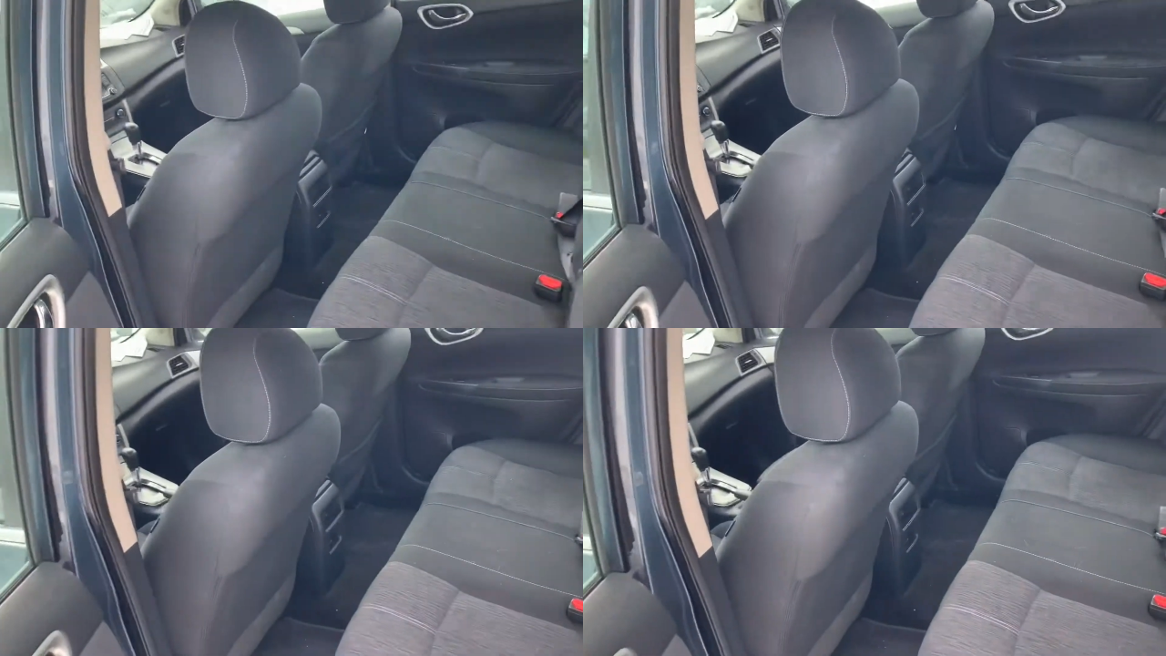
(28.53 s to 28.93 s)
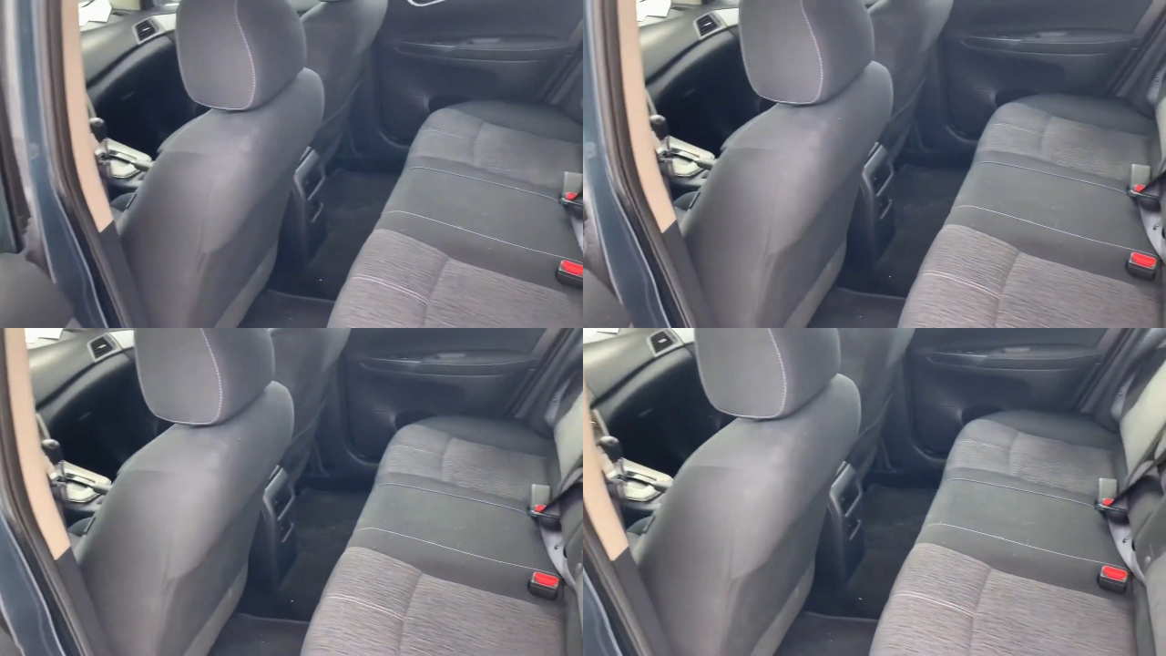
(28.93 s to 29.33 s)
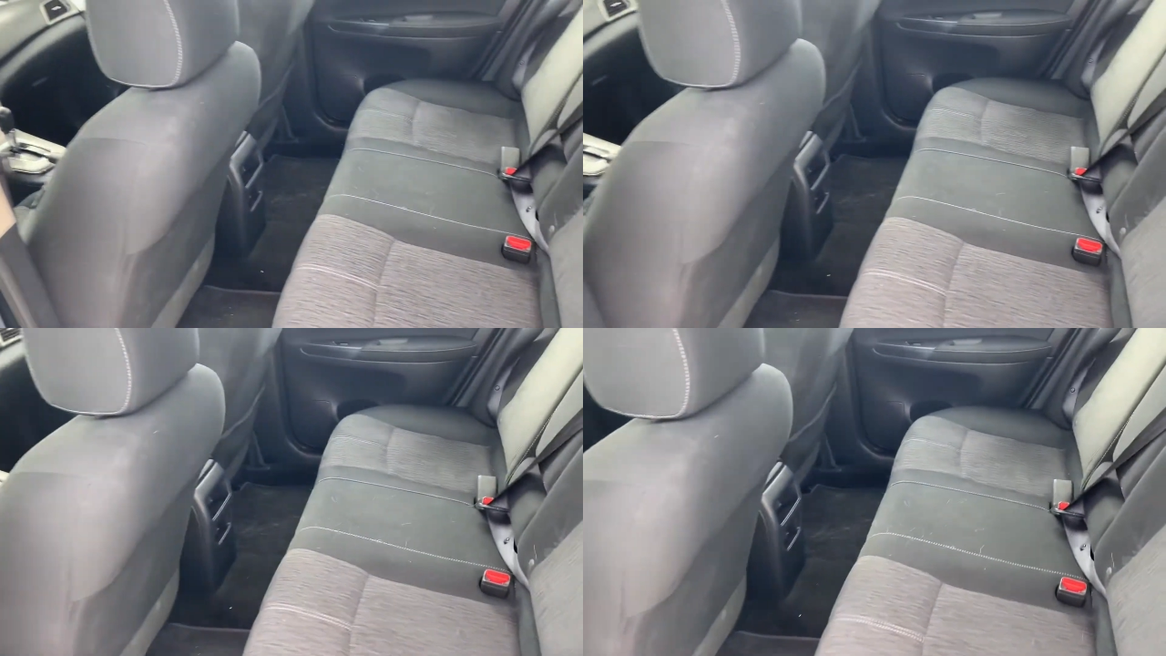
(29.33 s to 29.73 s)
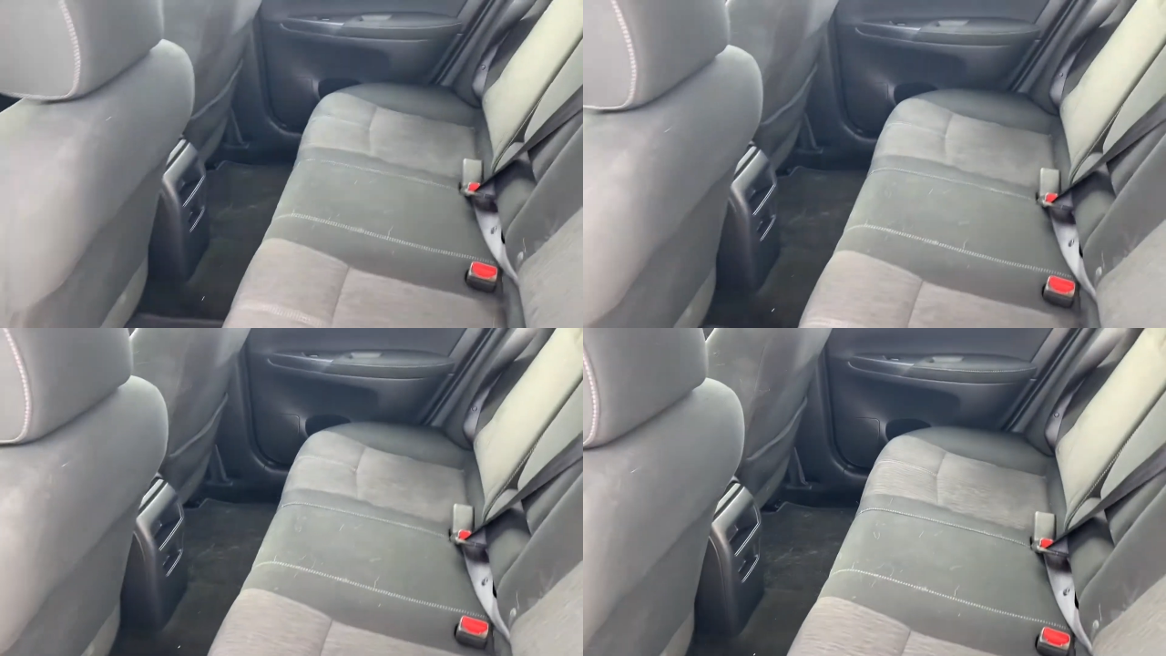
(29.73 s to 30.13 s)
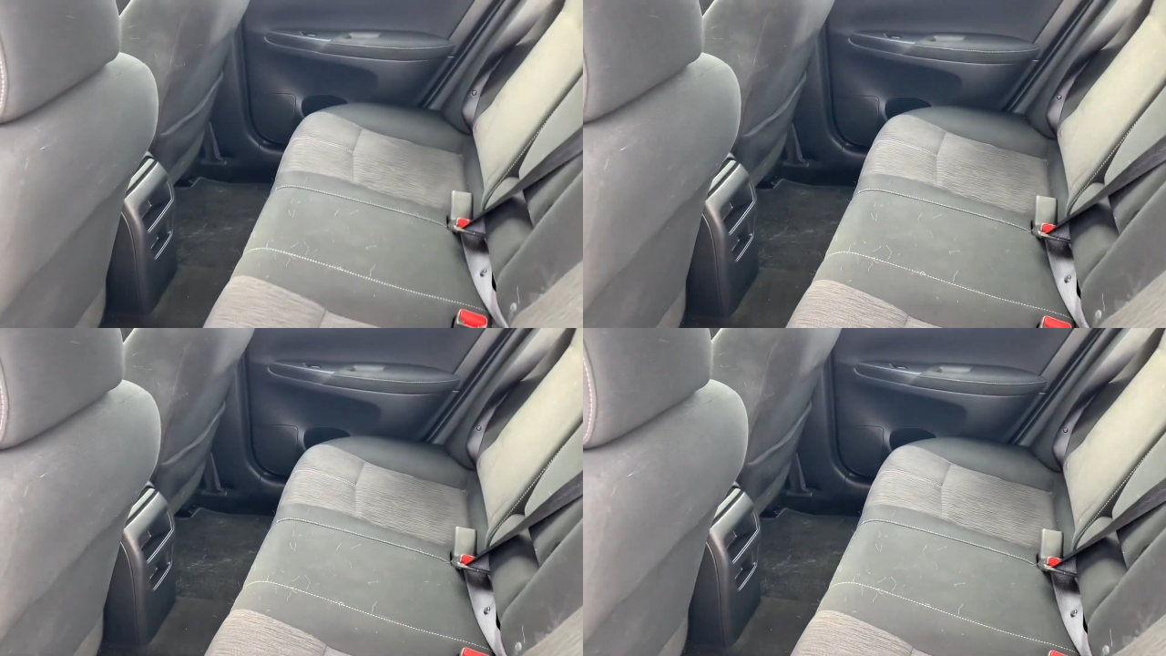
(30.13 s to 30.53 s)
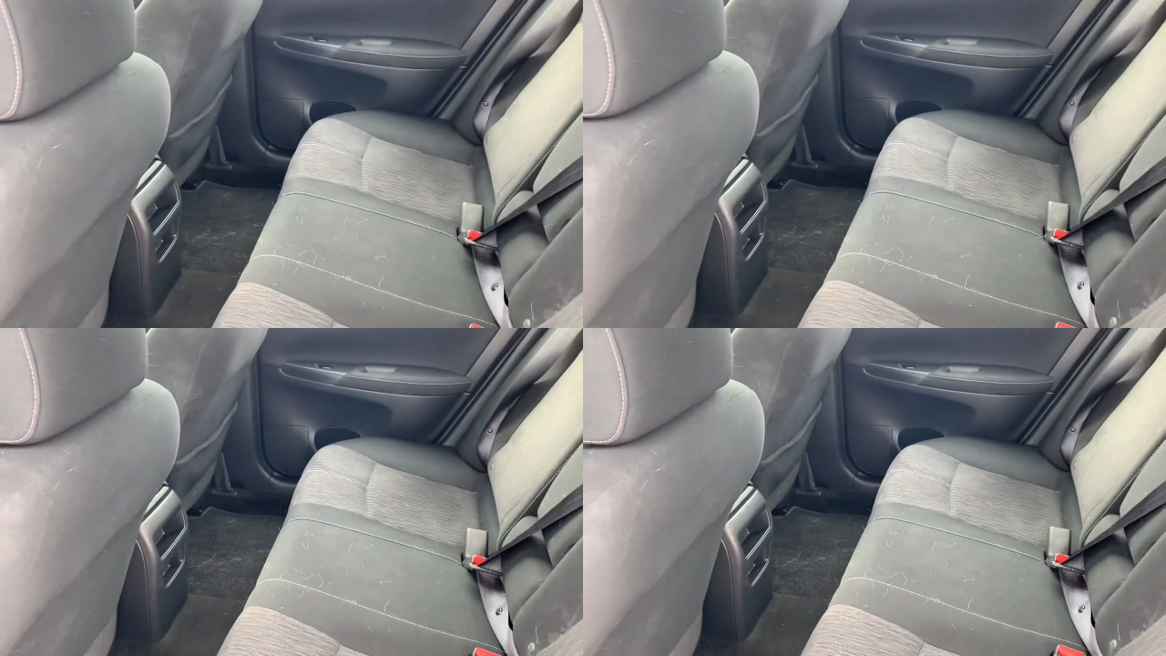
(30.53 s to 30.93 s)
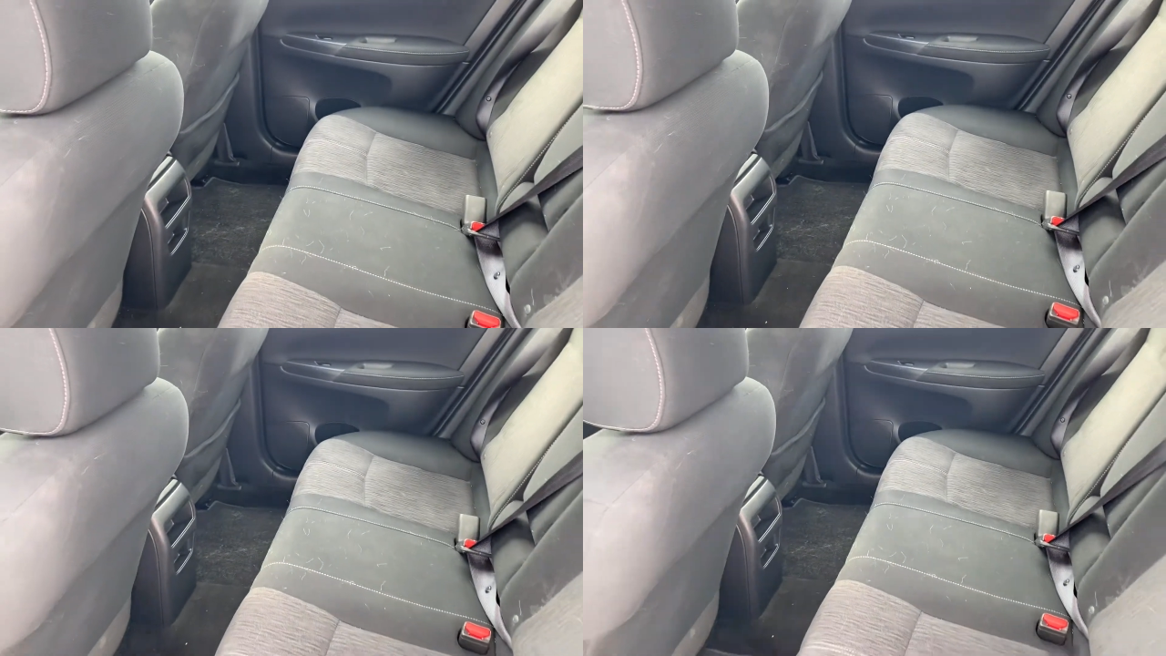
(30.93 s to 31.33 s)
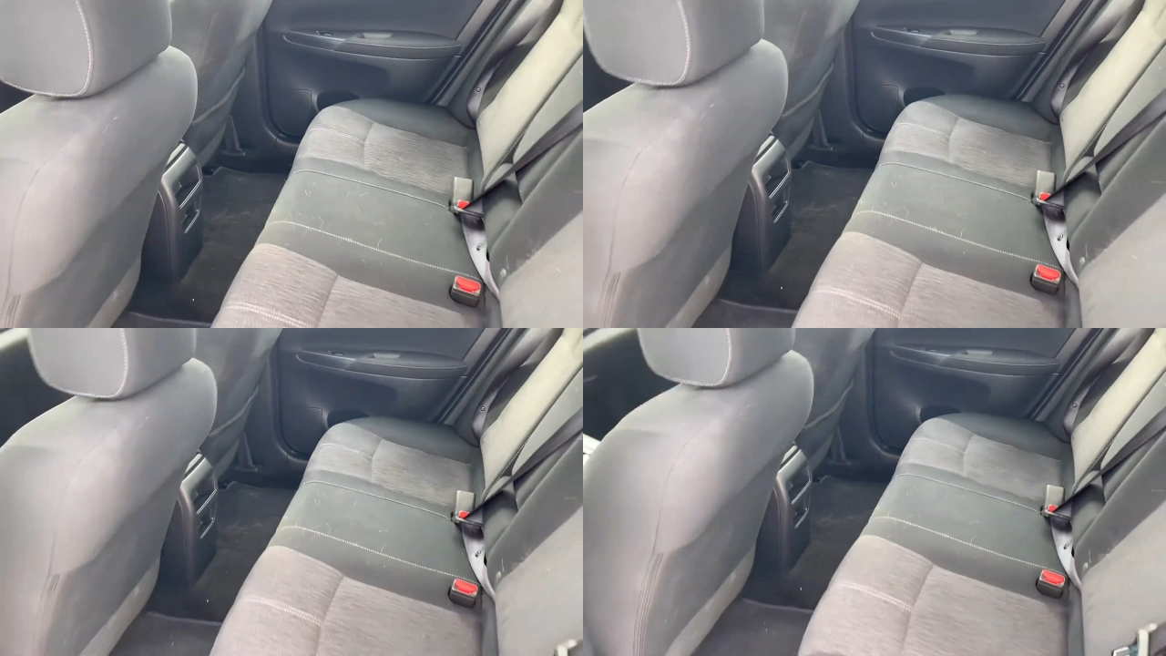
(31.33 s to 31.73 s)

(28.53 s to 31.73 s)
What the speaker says: (no speaker visible)